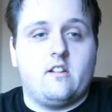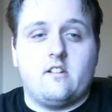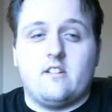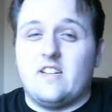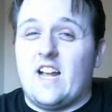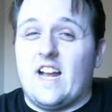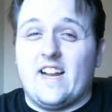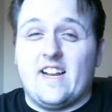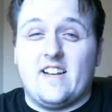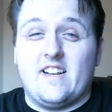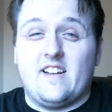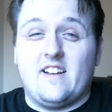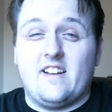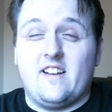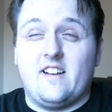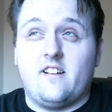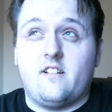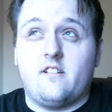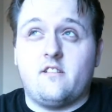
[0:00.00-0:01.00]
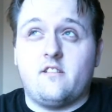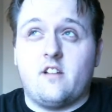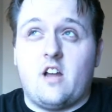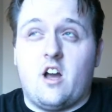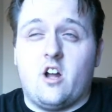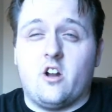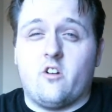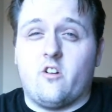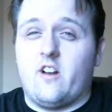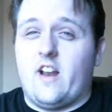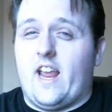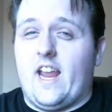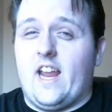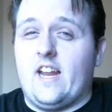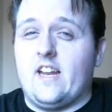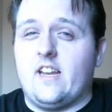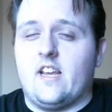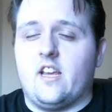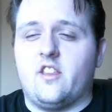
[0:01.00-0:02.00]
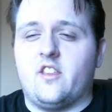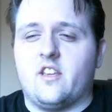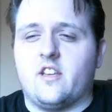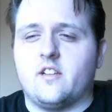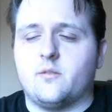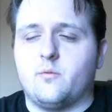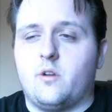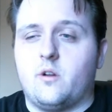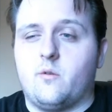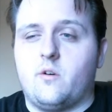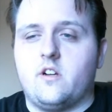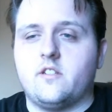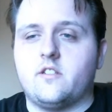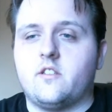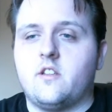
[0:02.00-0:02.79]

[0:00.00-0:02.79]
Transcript: N980, I think is what it was.